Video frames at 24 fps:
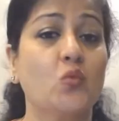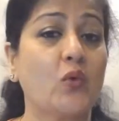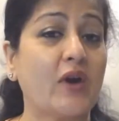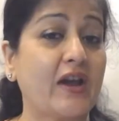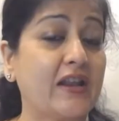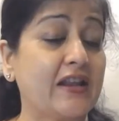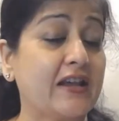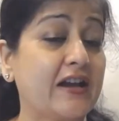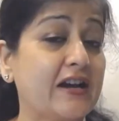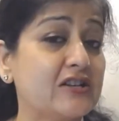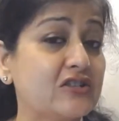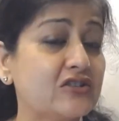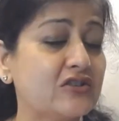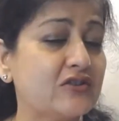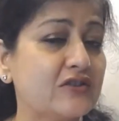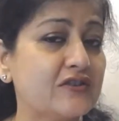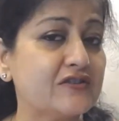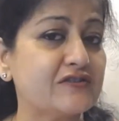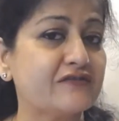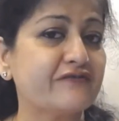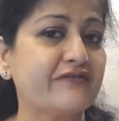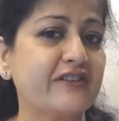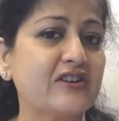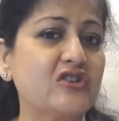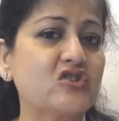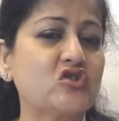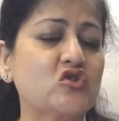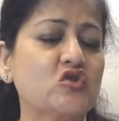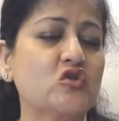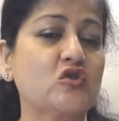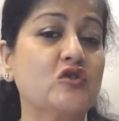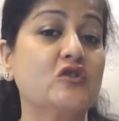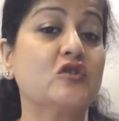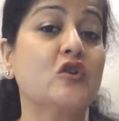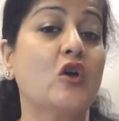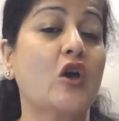While continuous
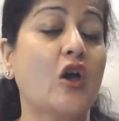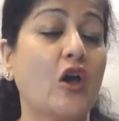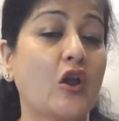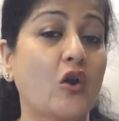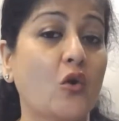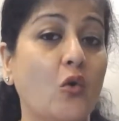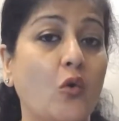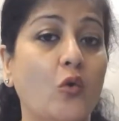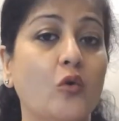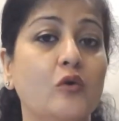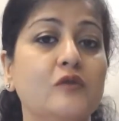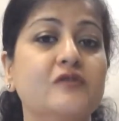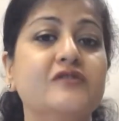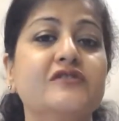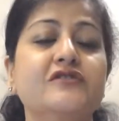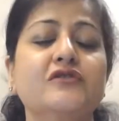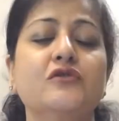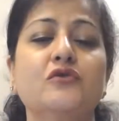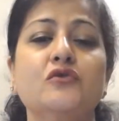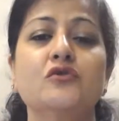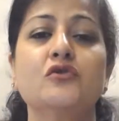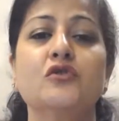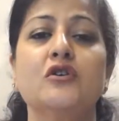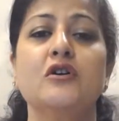friction and also